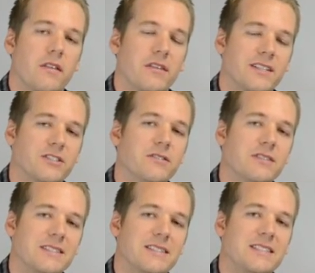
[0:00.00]
the
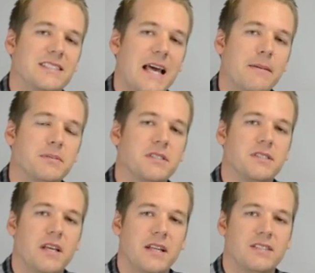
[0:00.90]
certain
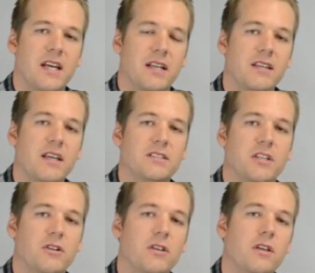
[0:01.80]
steps and techniques
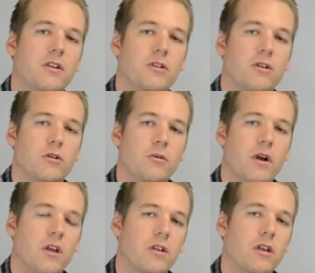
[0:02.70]
that you need to do
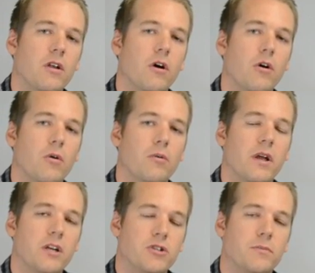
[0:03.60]
and you need to hone
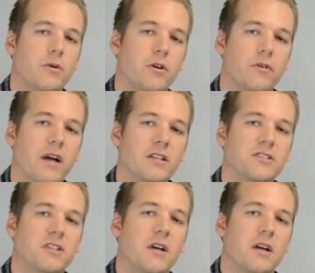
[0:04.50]
as you
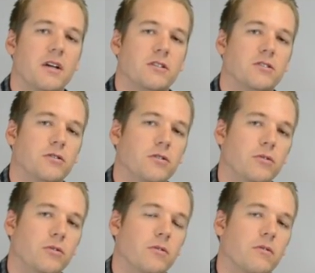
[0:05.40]
progress
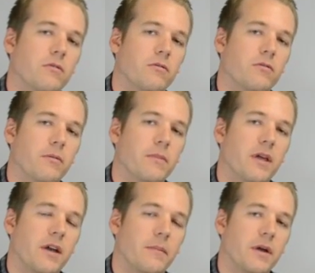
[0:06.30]
from
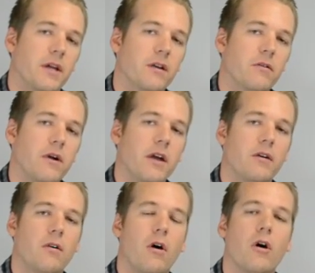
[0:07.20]
being a beginner
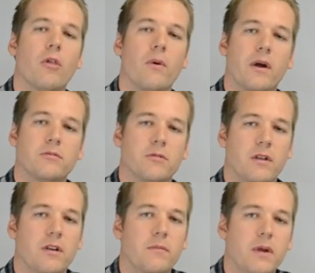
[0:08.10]
rider all the way up to an
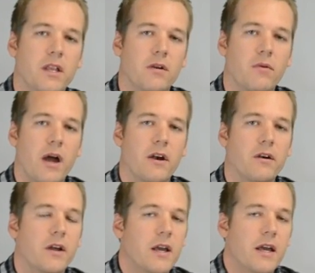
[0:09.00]
intermediate rider.